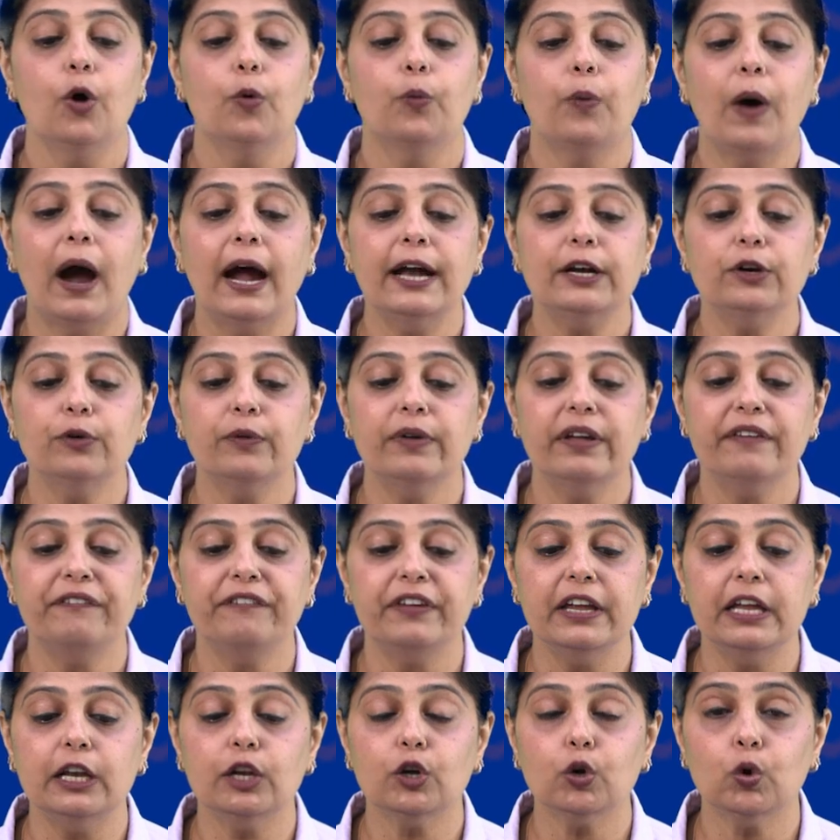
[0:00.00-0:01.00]
Why do we
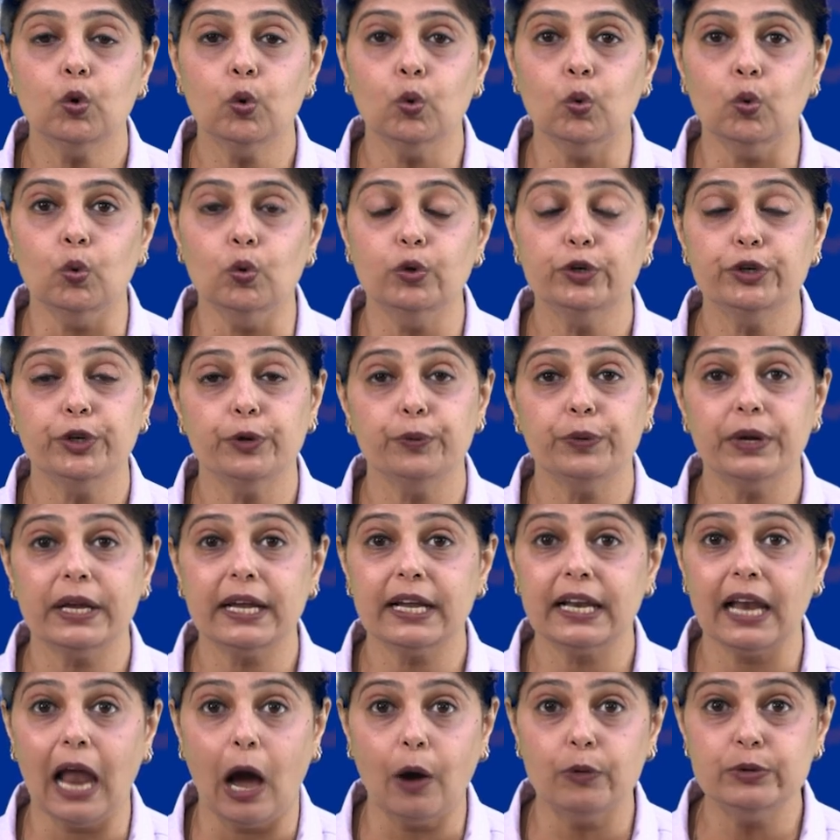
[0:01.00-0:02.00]
feel cool
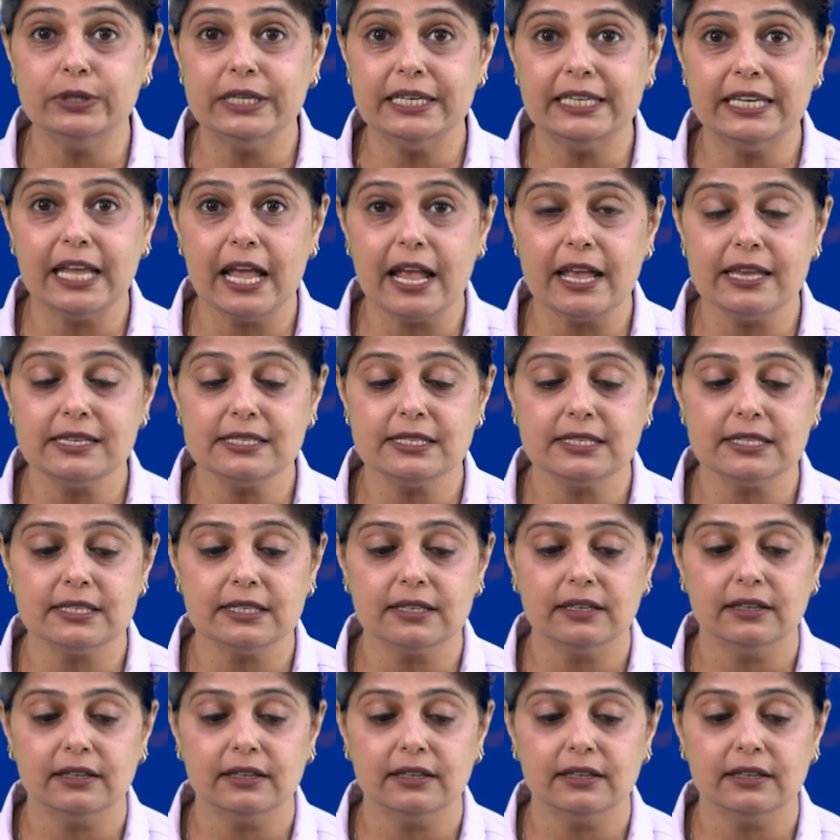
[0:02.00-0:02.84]
during cloudy days?